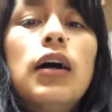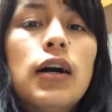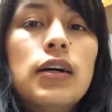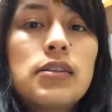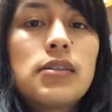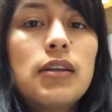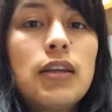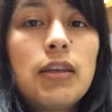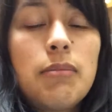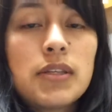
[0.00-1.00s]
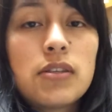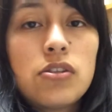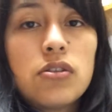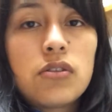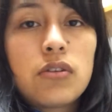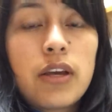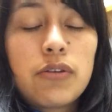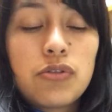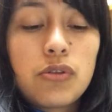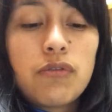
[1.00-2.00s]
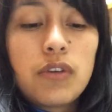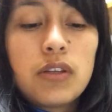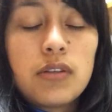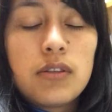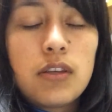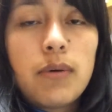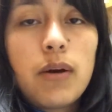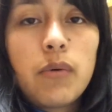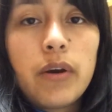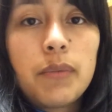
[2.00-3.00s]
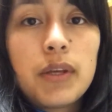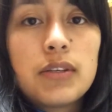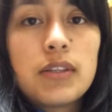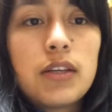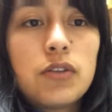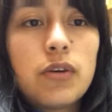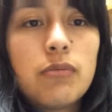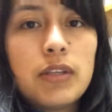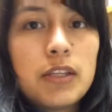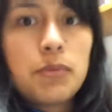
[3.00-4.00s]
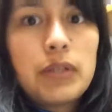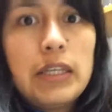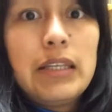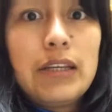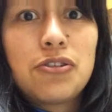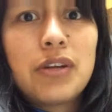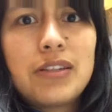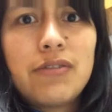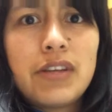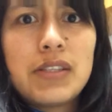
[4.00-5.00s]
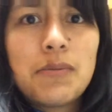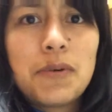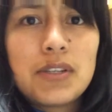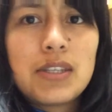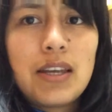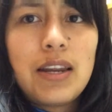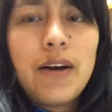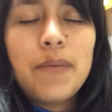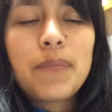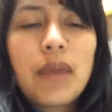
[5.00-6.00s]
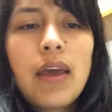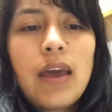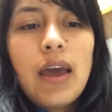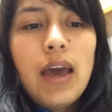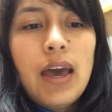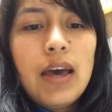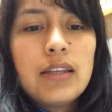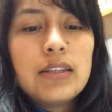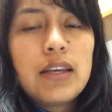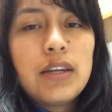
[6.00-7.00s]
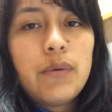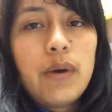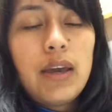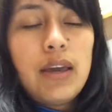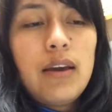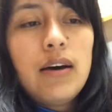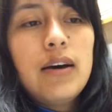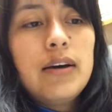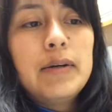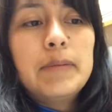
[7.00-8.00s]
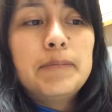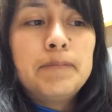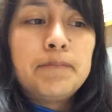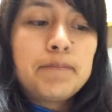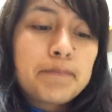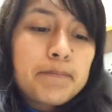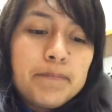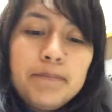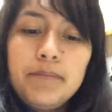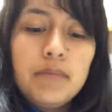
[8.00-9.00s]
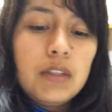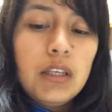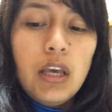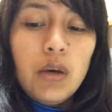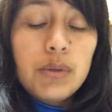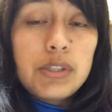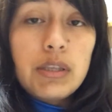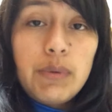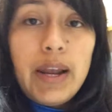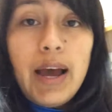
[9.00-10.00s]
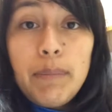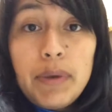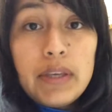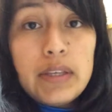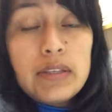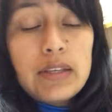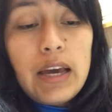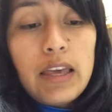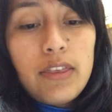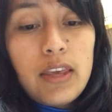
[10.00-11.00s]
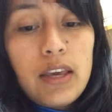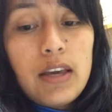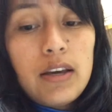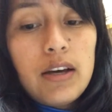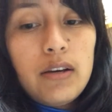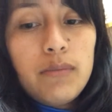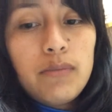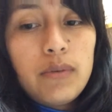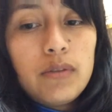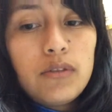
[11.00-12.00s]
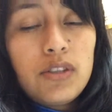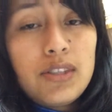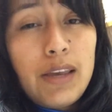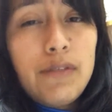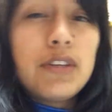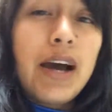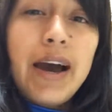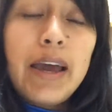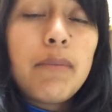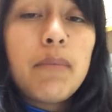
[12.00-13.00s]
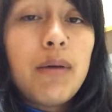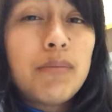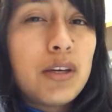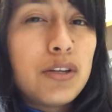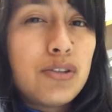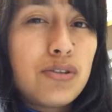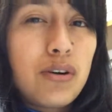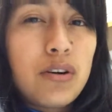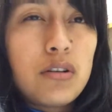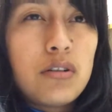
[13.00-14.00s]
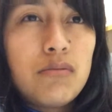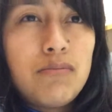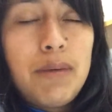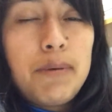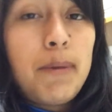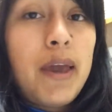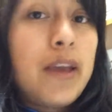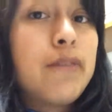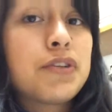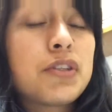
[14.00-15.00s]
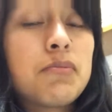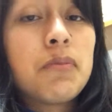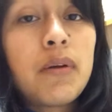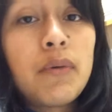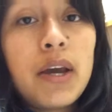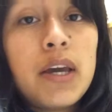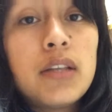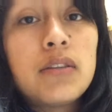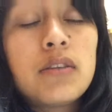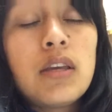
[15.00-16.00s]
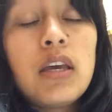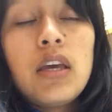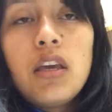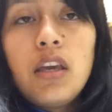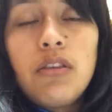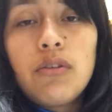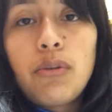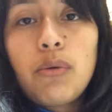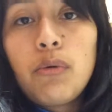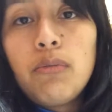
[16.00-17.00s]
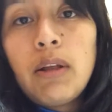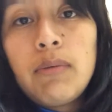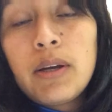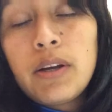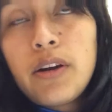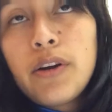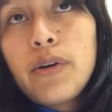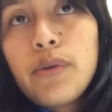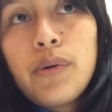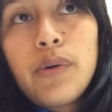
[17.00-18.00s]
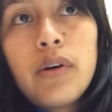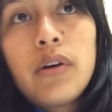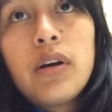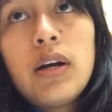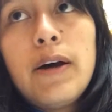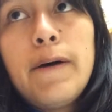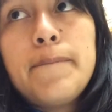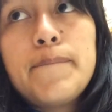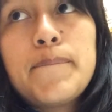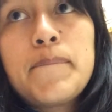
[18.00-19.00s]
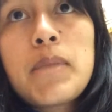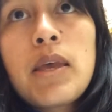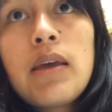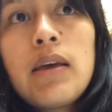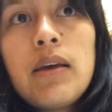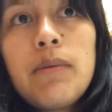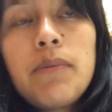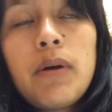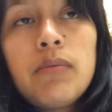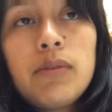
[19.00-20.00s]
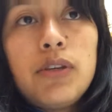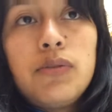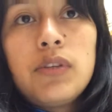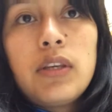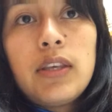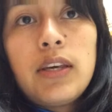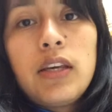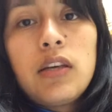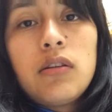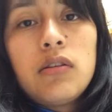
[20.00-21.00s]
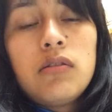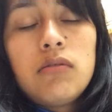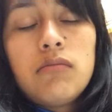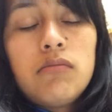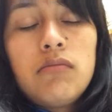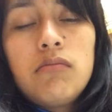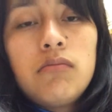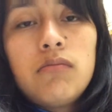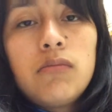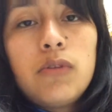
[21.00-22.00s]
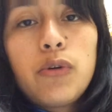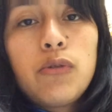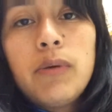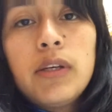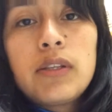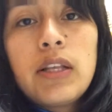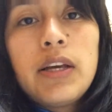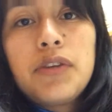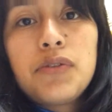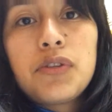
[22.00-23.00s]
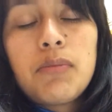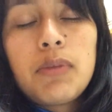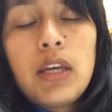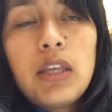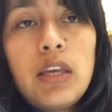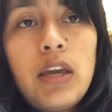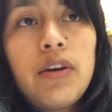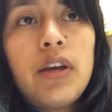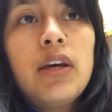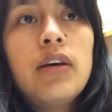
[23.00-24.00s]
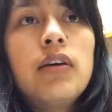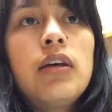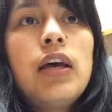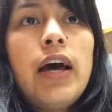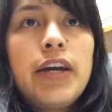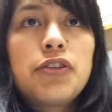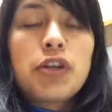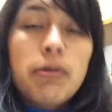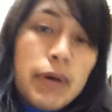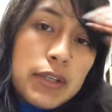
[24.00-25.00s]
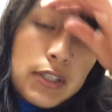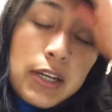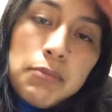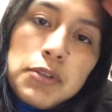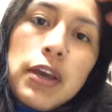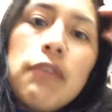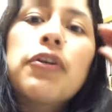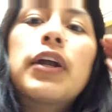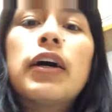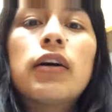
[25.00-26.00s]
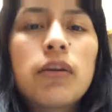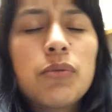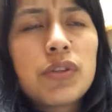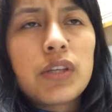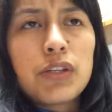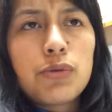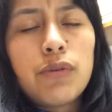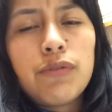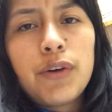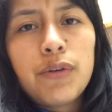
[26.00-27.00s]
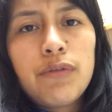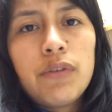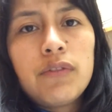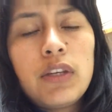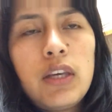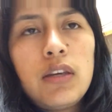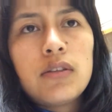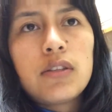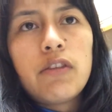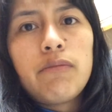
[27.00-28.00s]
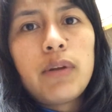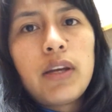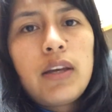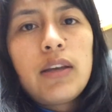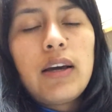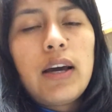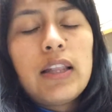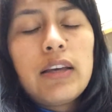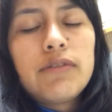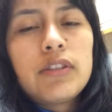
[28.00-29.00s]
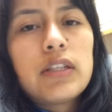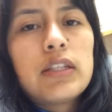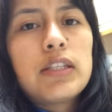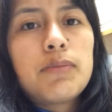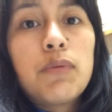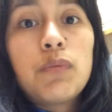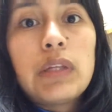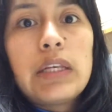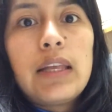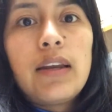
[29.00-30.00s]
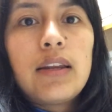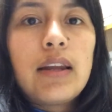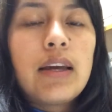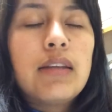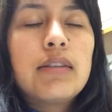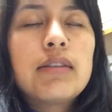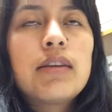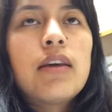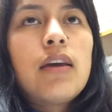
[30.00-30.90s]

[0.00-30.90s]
uh, send any messages on couchsurfing to see about where I'm gonna stay. So I'm desperately like trying to find somewhere to stay now. And anyway, um, we'll see what happens. I think um, to save time, I'm gonna start maybe paying for of my rides, either through BlaBlaCar or um, probably using like um, local bus lines or something in the area. I took a bus to come to Evora. It was like 12 euro 50 and stuff, but I, I left uh, Lisbon really late at night